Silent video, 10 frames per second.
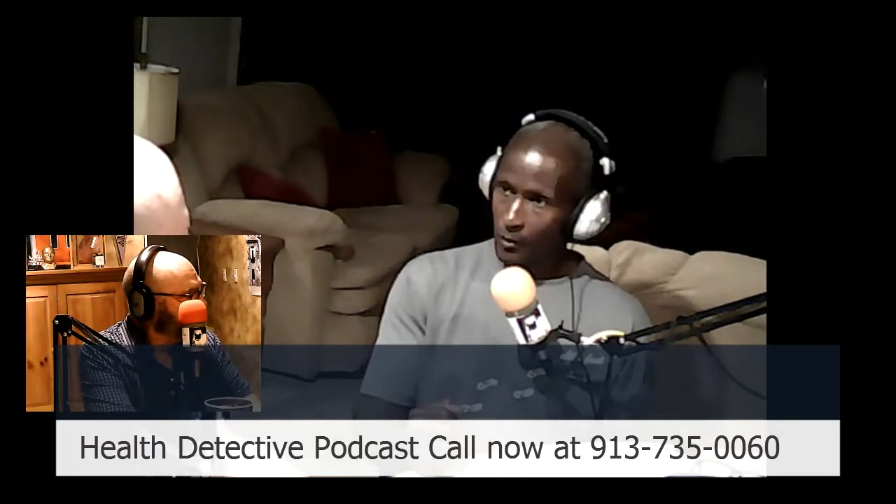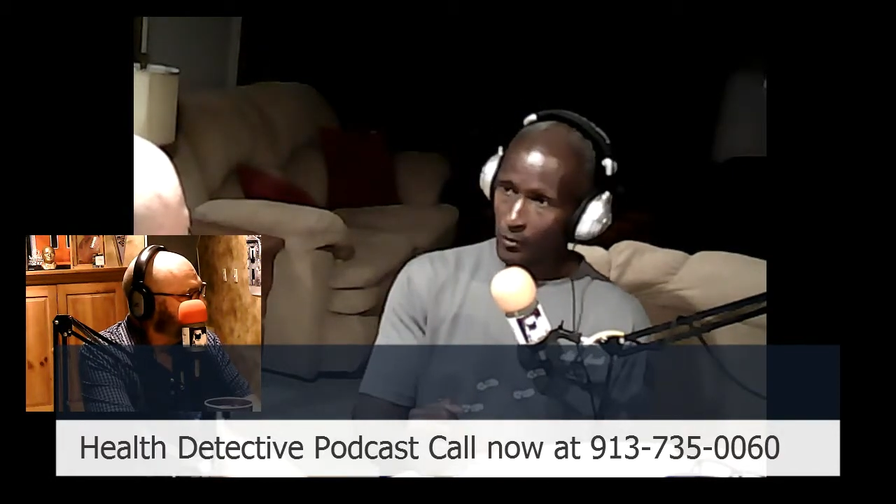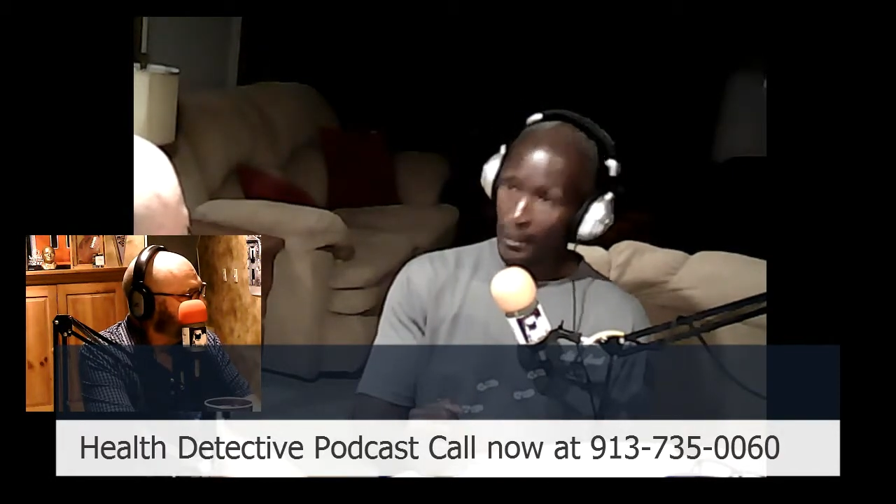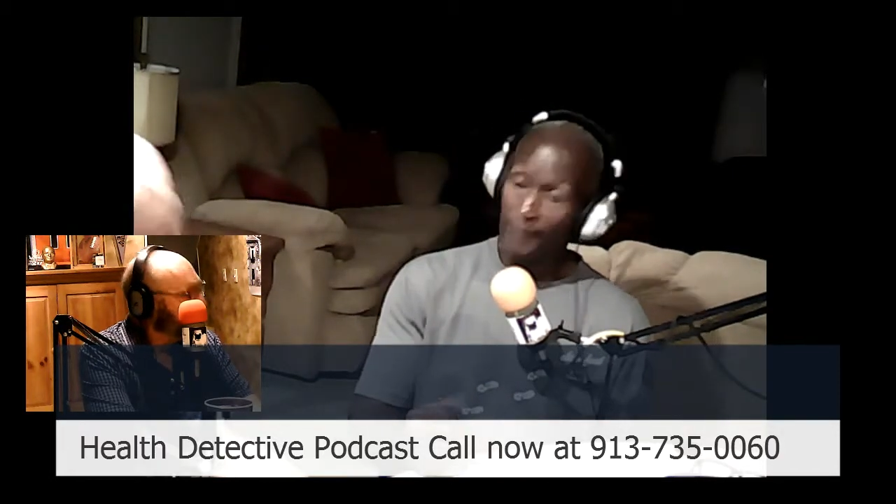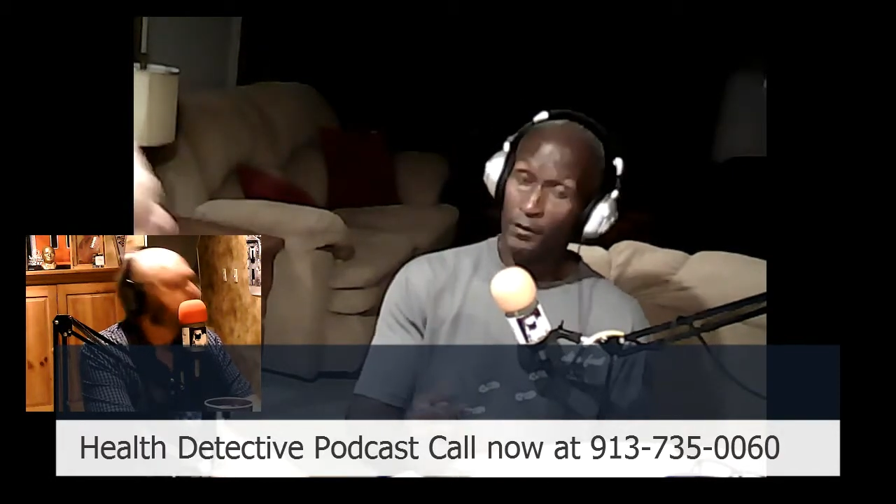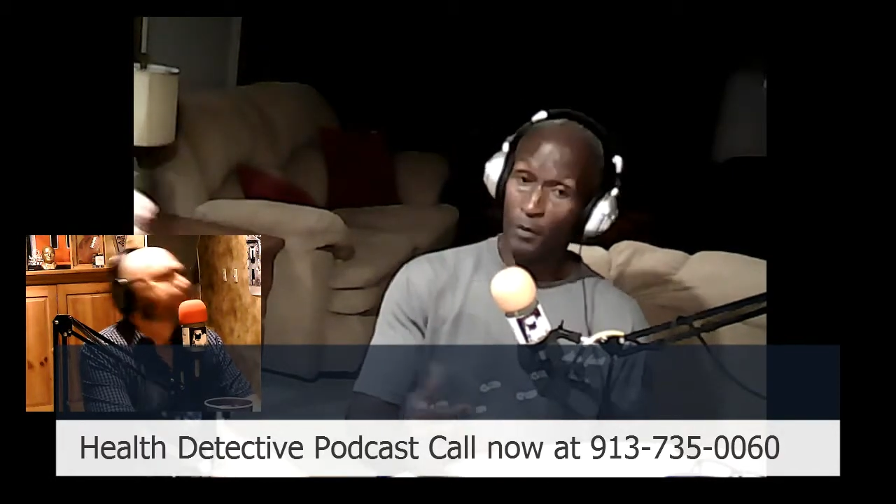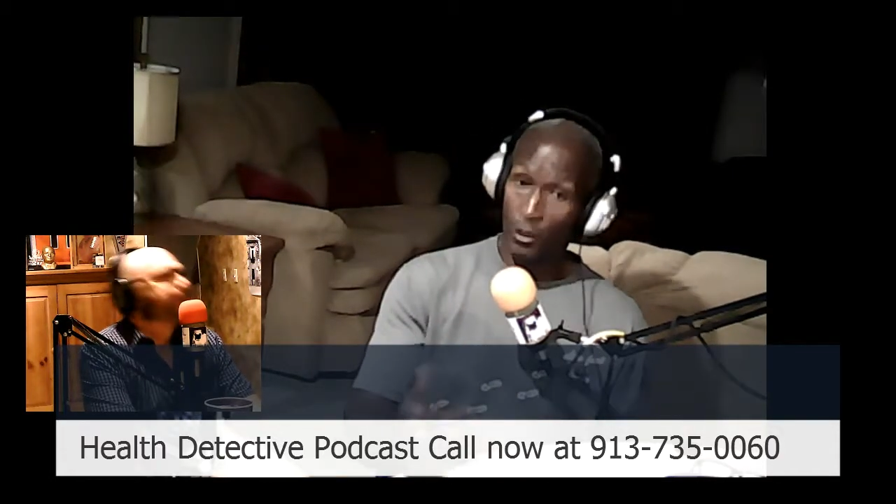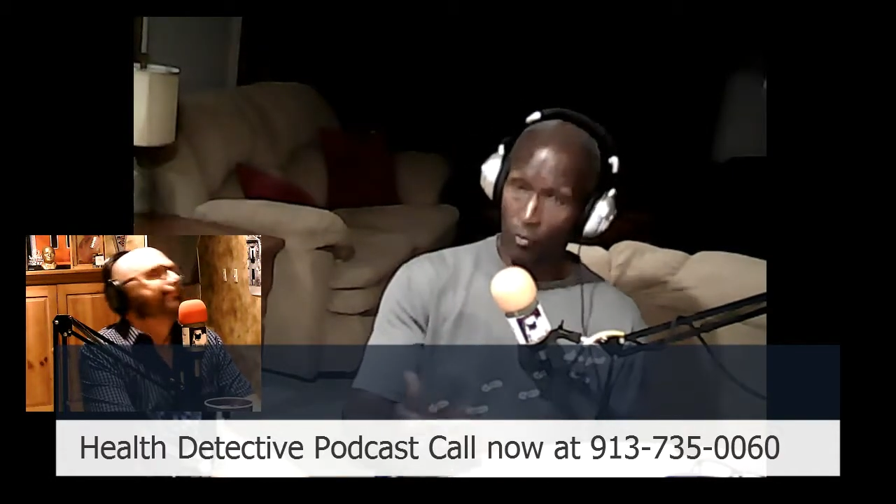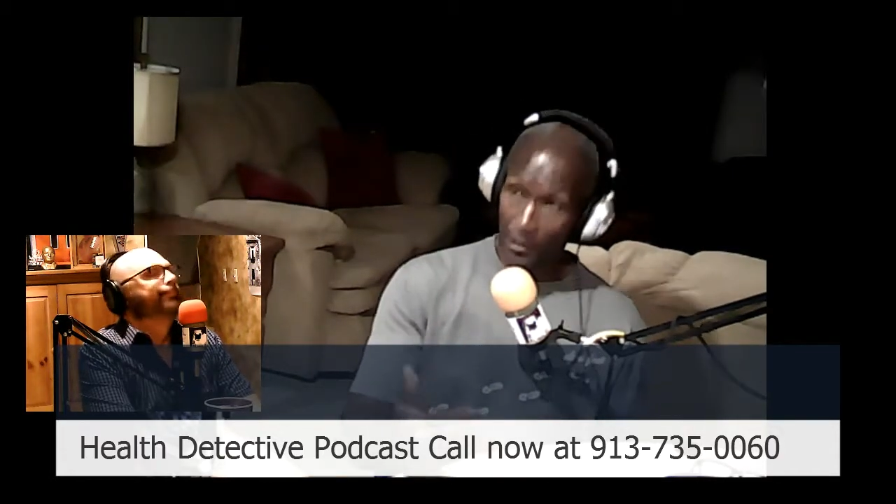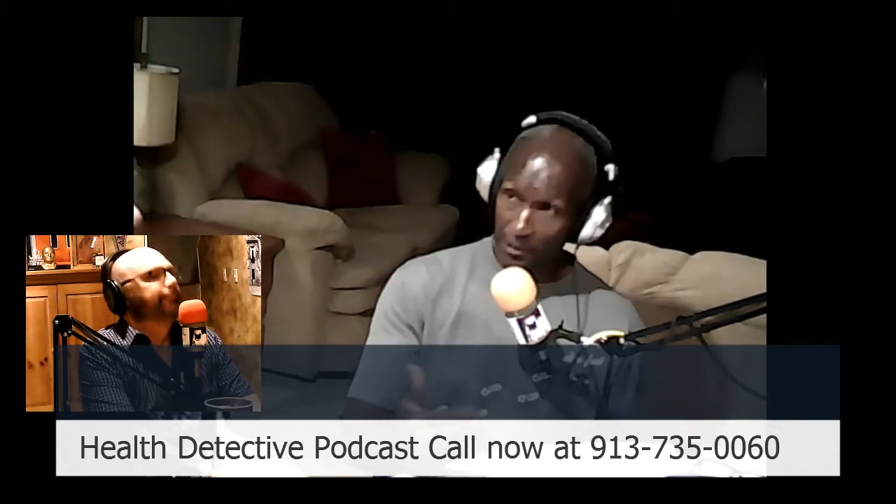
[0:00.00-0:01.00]
We have to
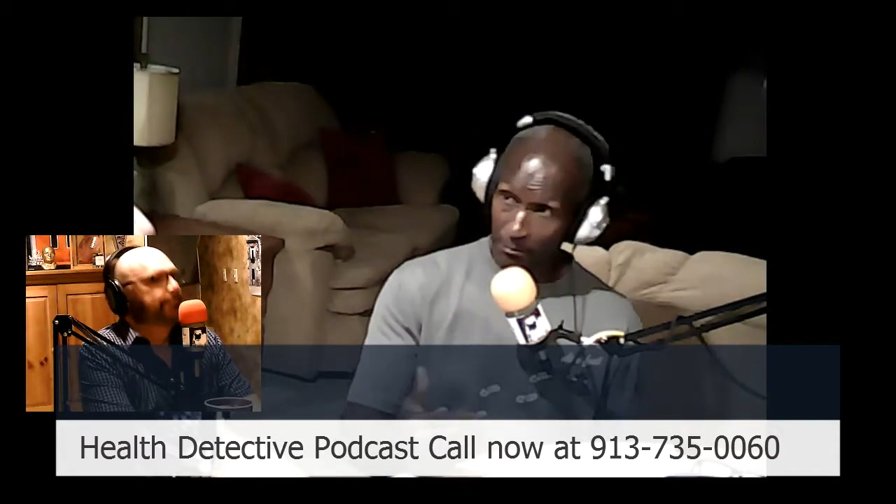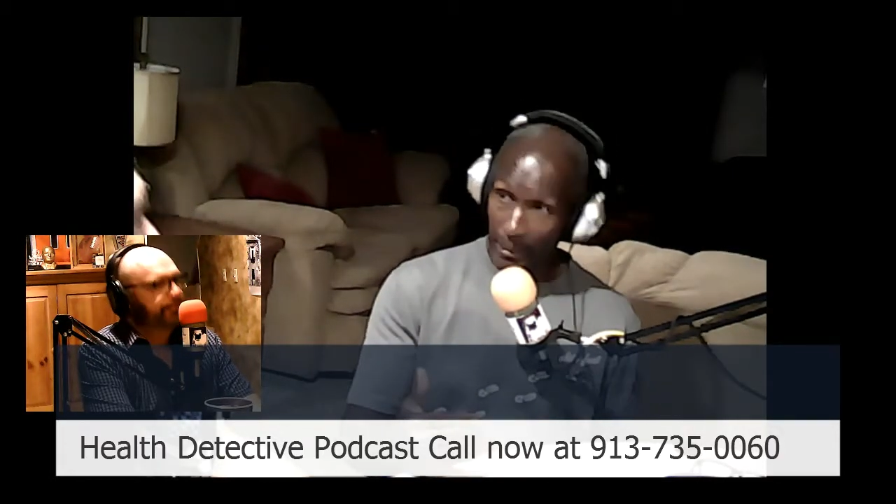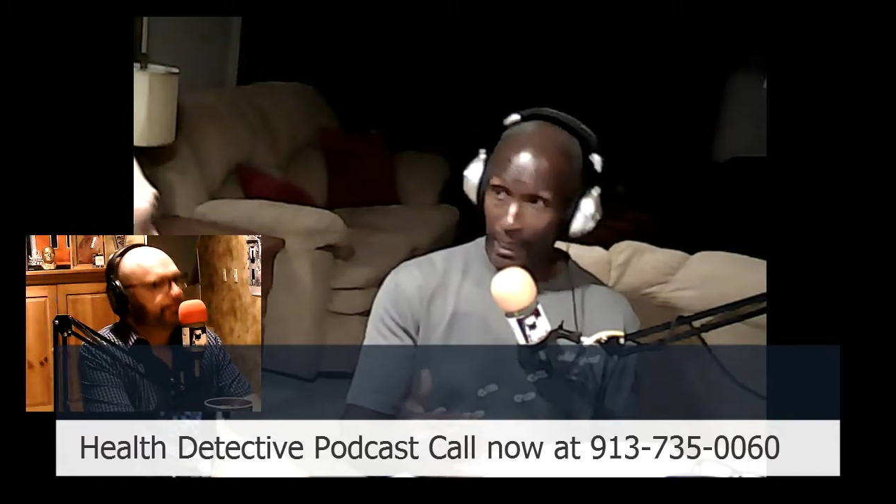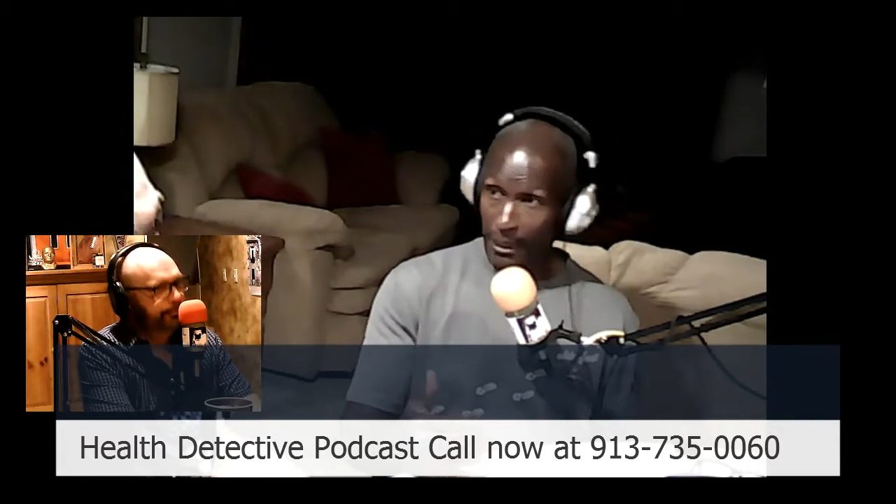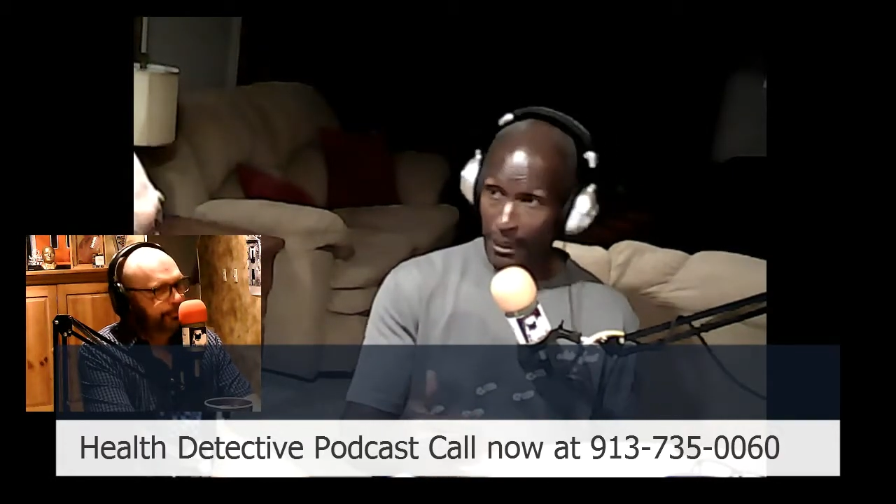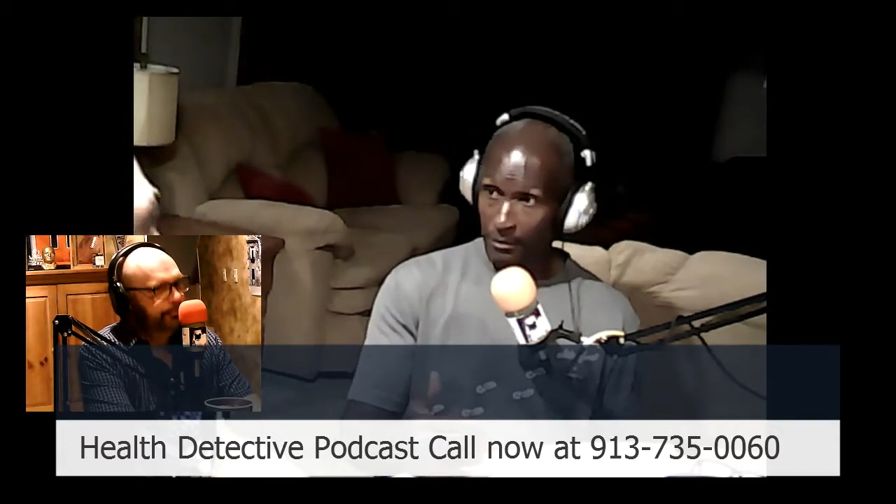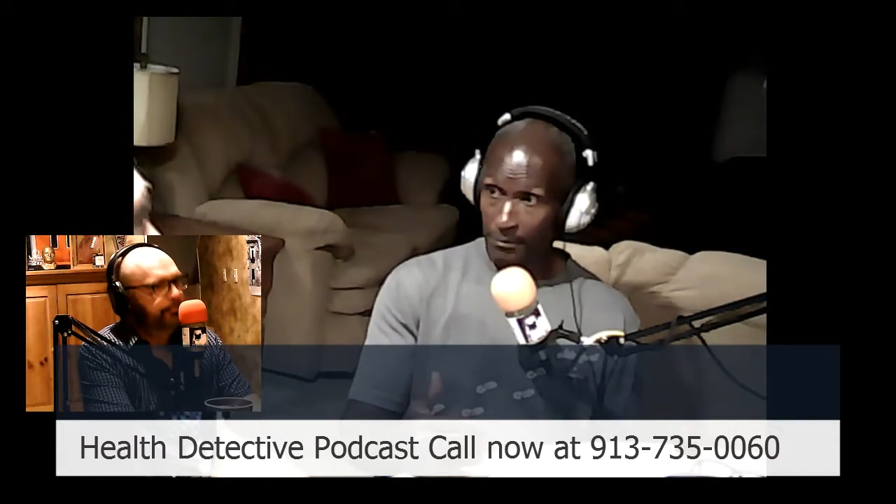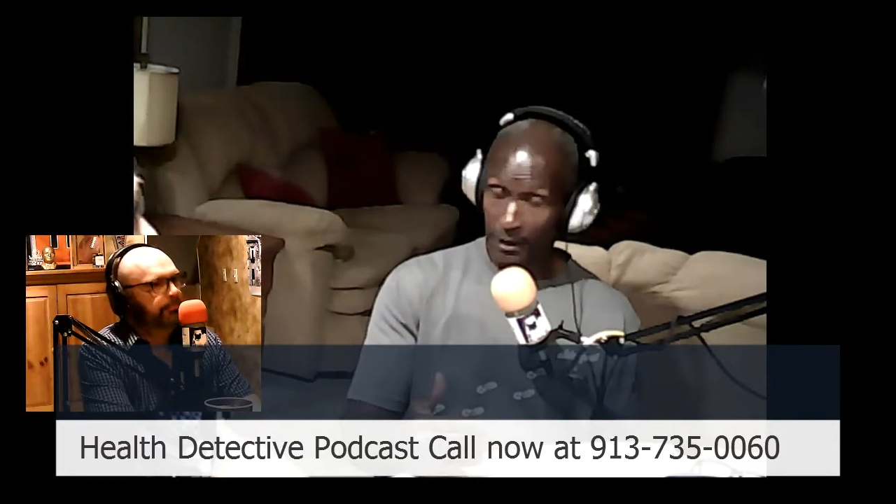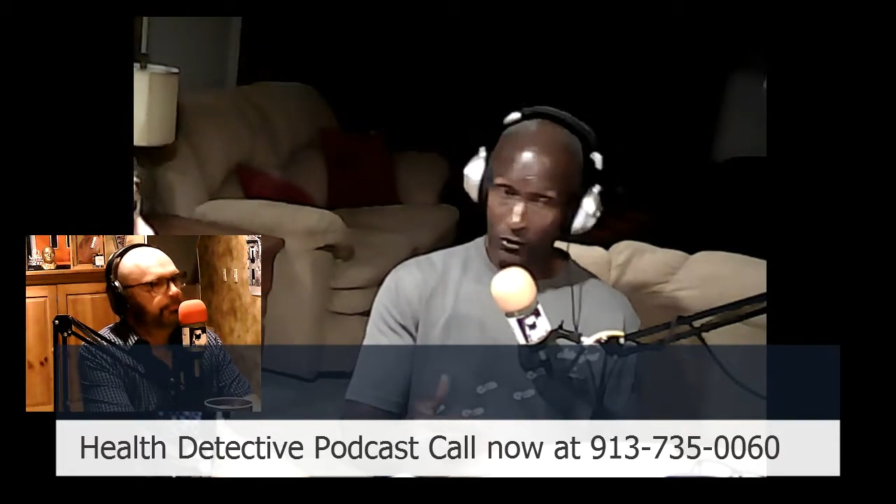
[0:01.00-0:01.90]
regress it back a little bit,